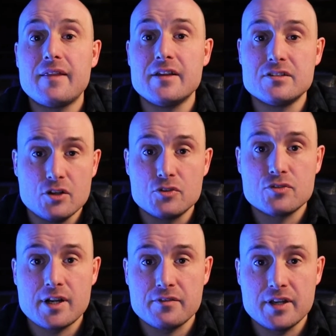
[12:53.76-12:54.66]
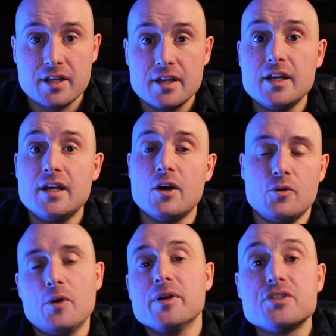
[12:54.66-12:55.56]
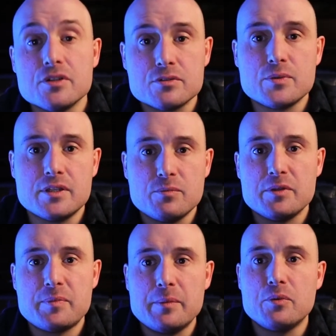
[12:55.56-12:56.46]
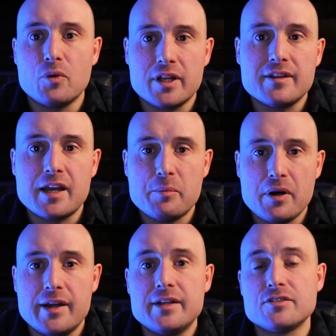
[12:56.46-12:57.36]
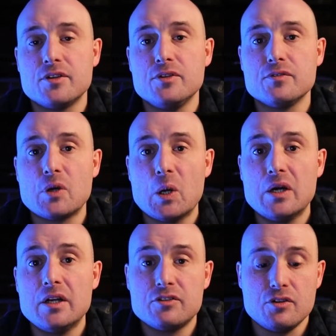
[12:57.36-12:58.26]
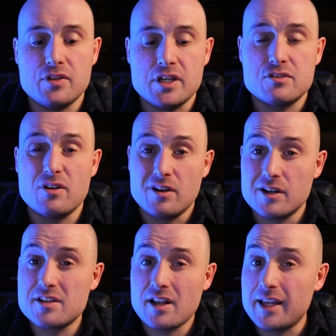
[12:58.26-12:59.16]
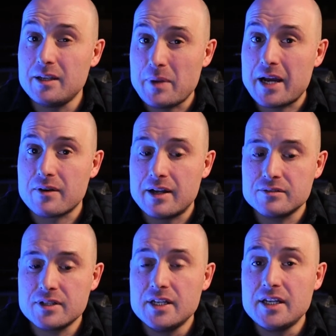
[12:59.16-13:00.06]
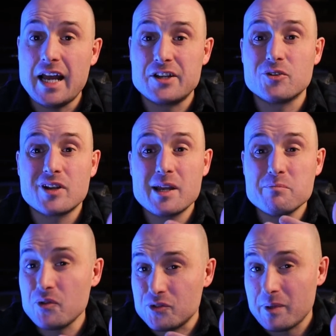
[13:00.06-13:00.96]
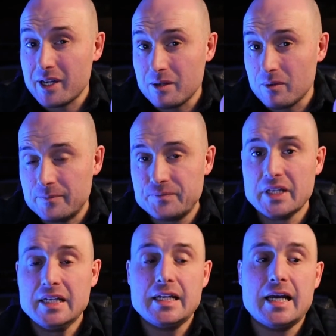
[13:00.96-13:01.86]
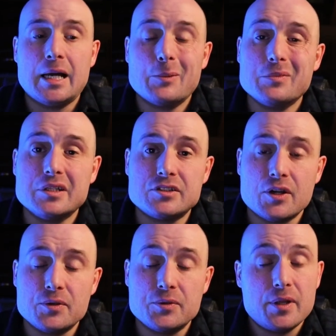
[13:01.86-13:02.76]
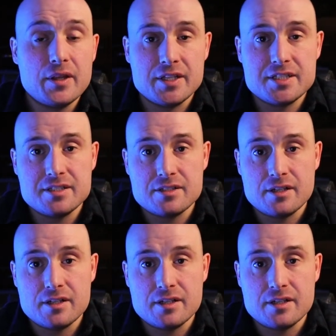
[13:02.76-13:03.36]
there's no traffic or no issues with people wanting to get by. So you've got two things. You've got a nice clean background and you're not going to get bothered by anyone. So this is